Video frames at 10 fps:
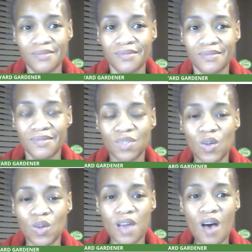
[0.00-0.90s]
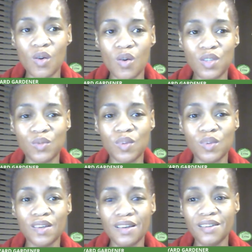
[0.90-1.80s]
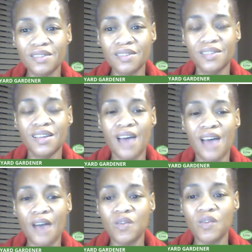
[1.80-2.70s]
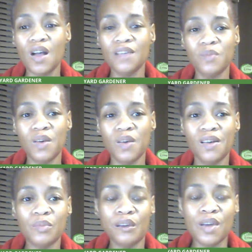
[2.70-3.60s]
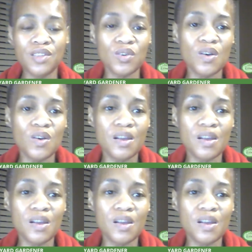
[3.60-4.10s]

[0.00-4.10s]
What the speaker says: So now it's after I breathe through it and